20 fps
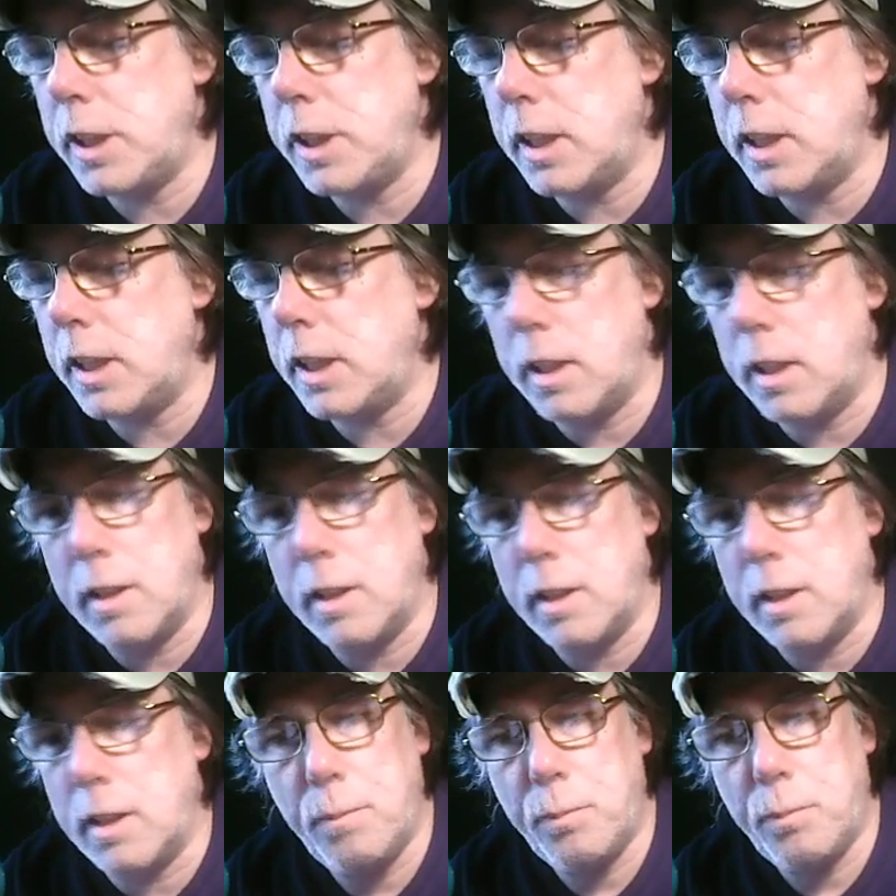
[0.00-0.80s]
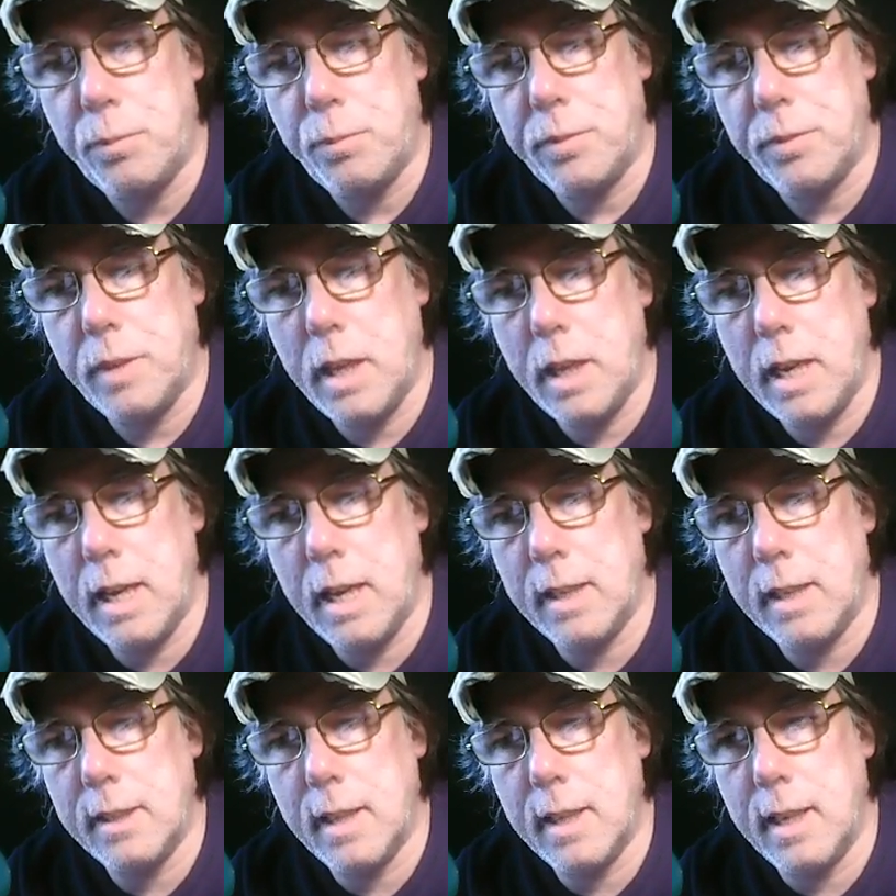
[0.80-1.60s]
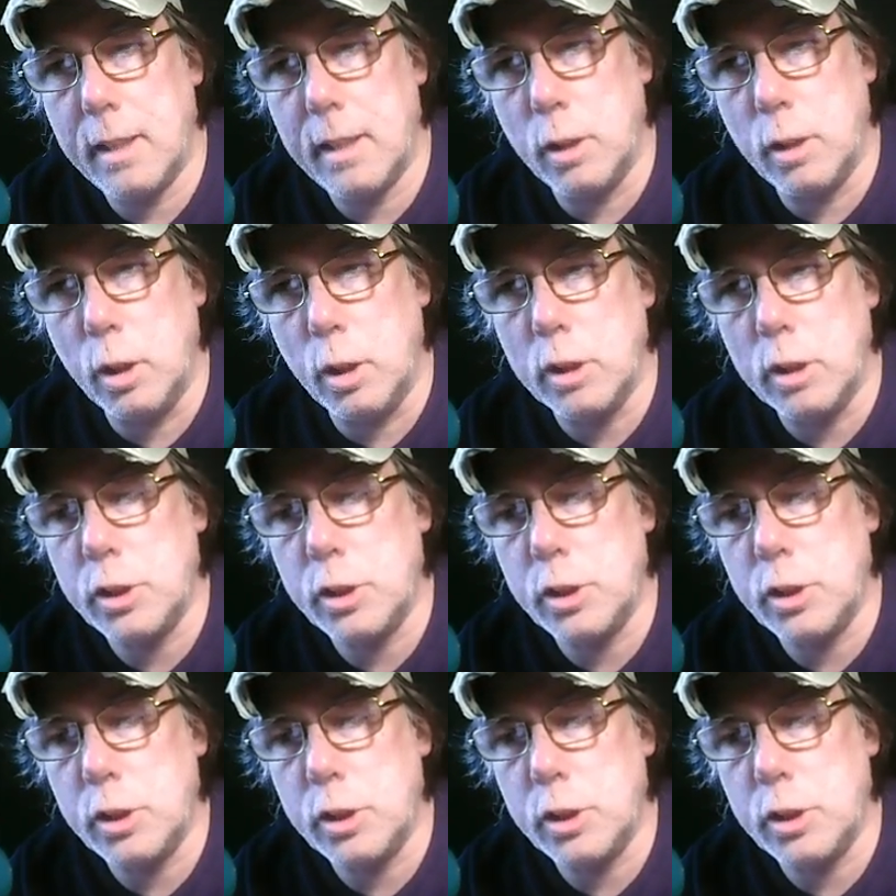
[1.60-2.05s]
year, and it looks